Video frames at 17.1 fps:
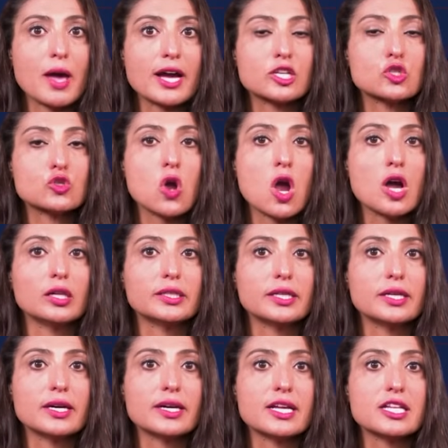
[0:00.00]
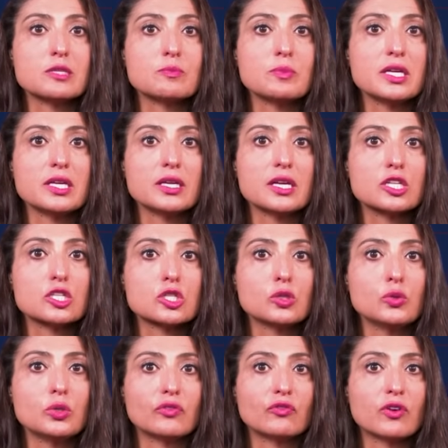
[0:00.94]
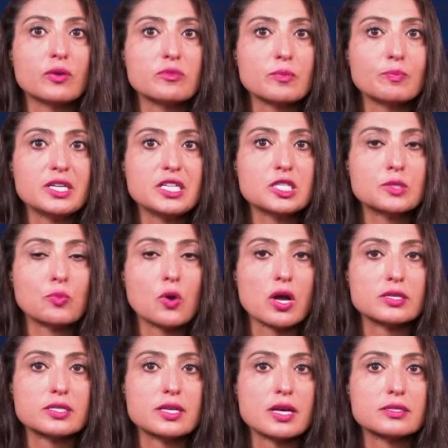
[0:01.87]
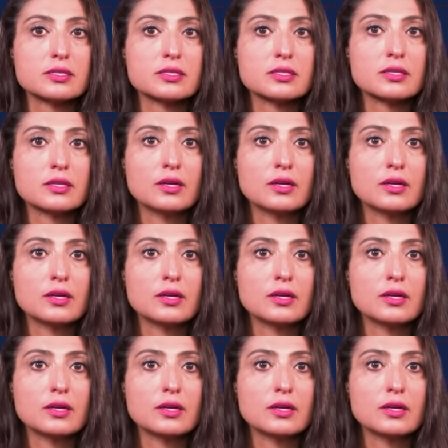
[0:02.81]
strongly against being excluded from the peace process.